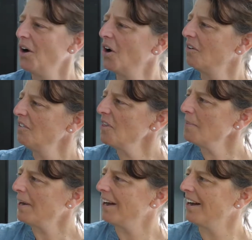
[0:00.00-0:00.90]
Over the
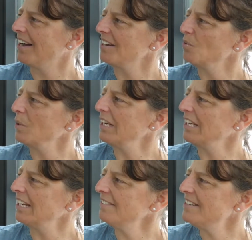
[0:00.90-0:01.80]
pond, we
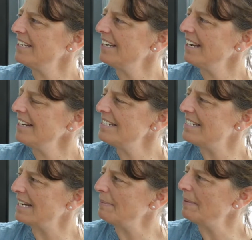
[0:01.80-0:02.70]
lift and
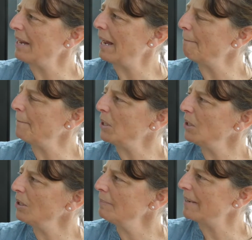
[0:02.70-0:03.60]
dip and
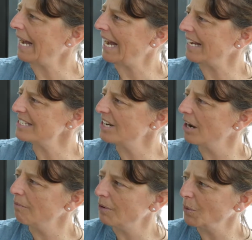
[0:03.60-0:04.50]
pull past
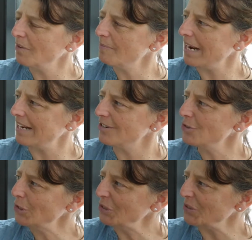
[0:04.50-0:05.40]
a row of painted
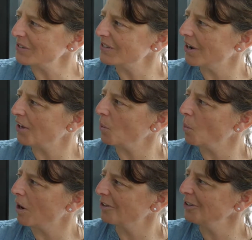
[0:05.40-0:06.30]
turtles on a
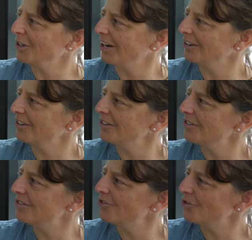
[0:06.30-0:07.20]
waterlogged
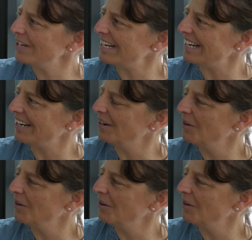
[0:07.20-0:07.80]
tree.